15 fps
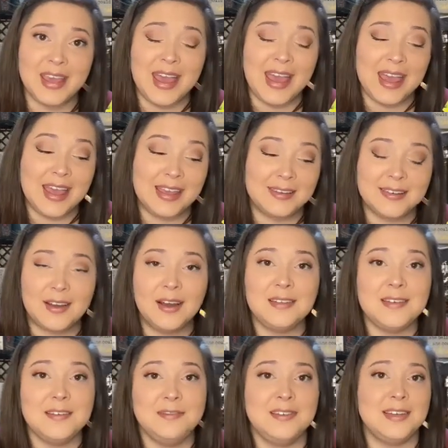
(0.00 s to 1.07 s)
and
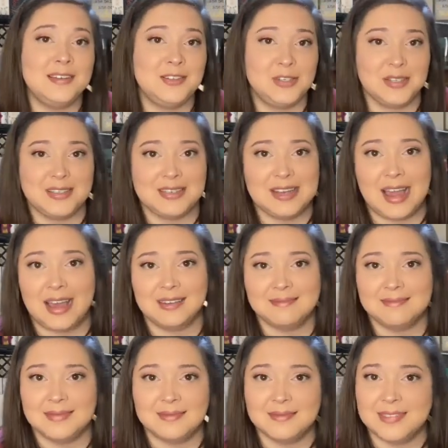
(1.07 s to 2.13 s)
Olive is just not
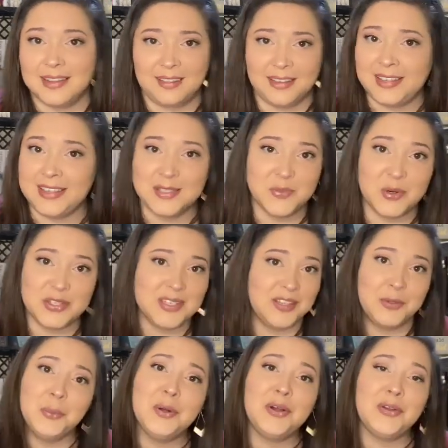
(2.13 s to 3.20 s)
the luckiest person in
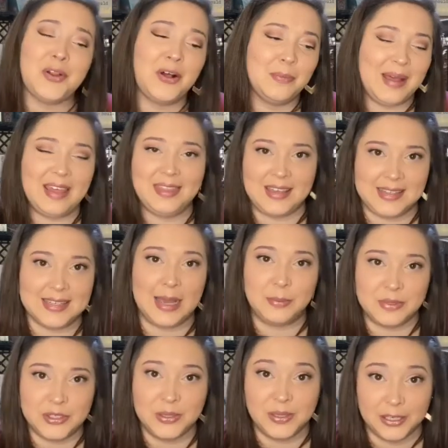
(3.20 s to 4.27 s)
the world. All bad things
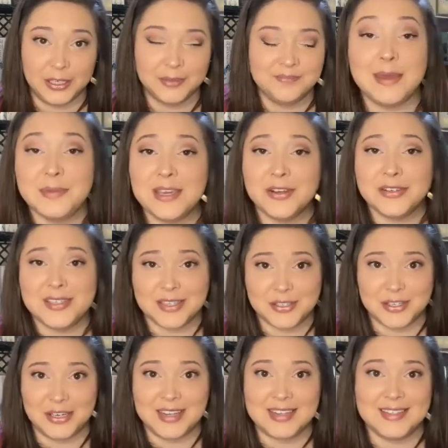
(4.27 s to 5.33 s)
happen to her. Amy, her
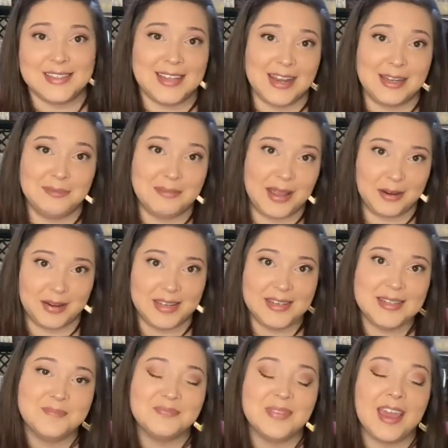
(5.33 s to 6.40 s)
sister, is getting
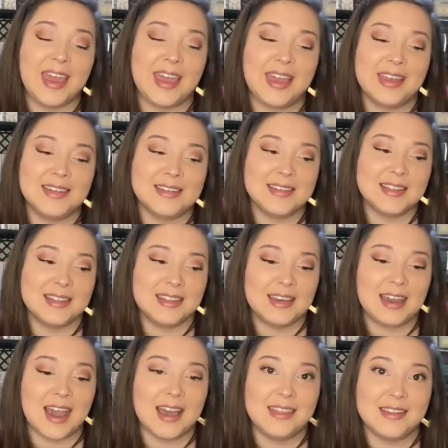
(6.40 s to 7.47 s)
married, and the
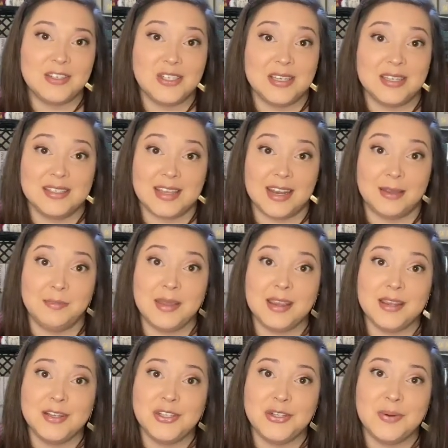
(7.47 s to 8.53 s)
guy that she is getting
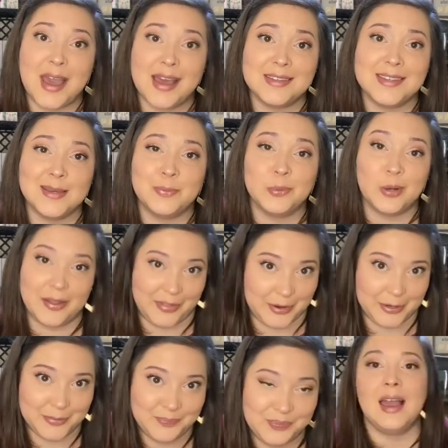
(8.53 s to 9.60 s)
married to has a
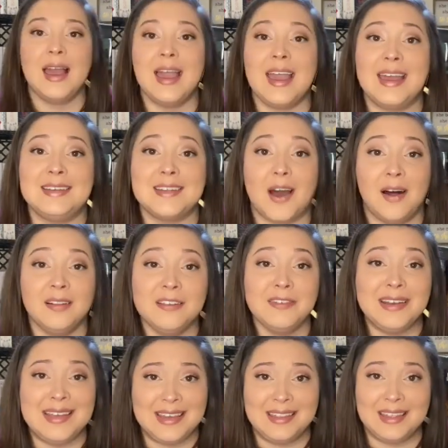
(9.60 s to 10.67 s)
brother. And Olive
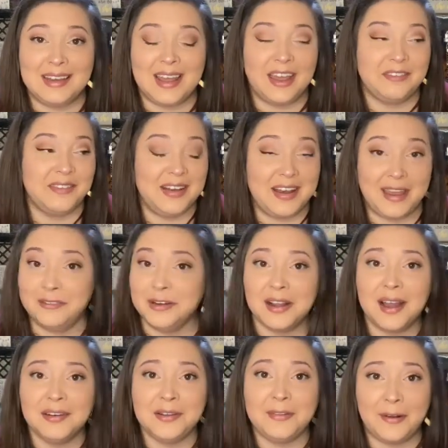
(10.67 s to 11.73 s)
and Ethan have never
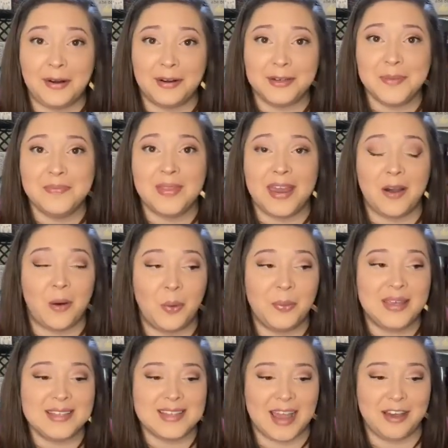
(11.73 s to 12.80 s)
gotten along. They
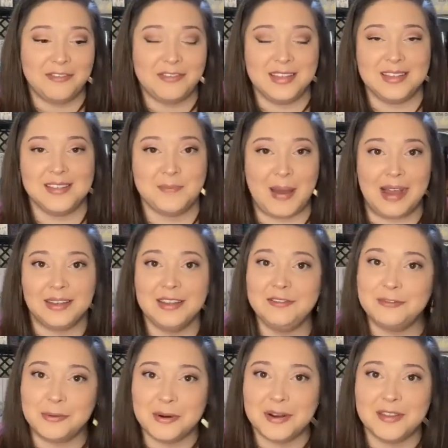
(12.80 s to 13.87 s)
always have this back and
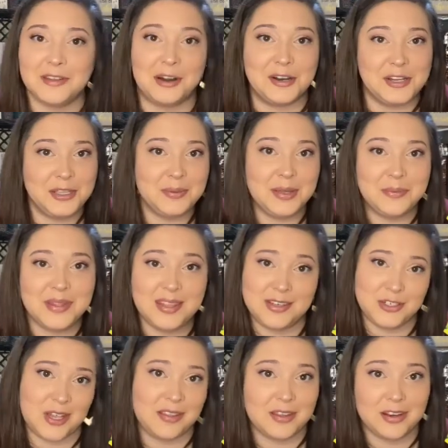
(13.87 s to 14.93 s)
forth arguing with
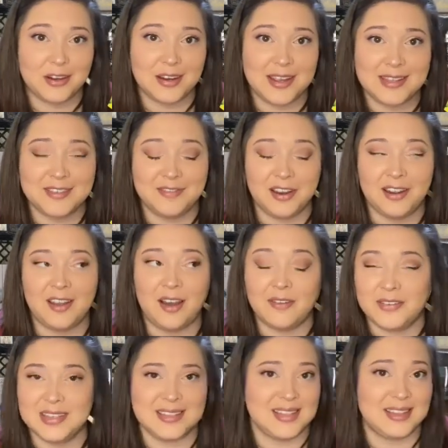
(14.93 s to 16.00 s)
each other. It's very
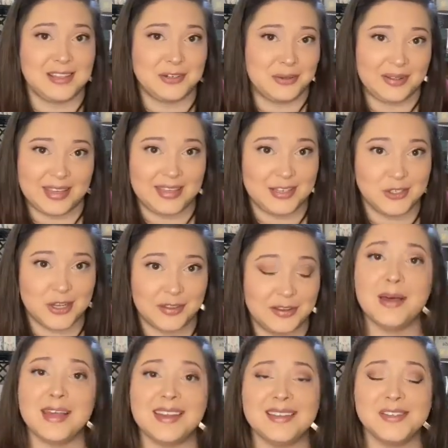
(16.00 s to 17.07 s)
obvious that they don't like each other,
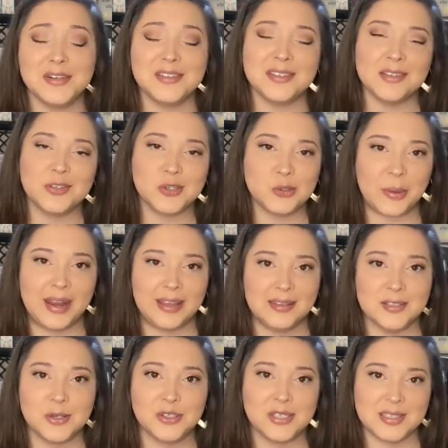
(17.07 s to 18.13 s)
but it's her sister's wedding,
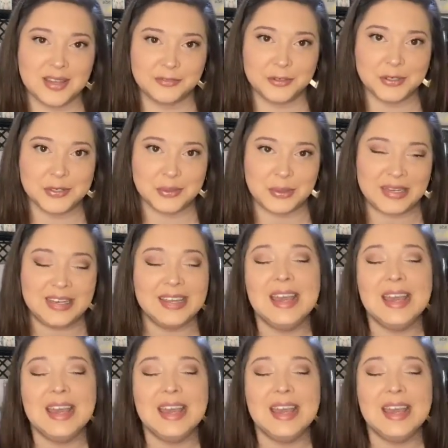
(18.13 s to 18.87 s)
so she suffers through it.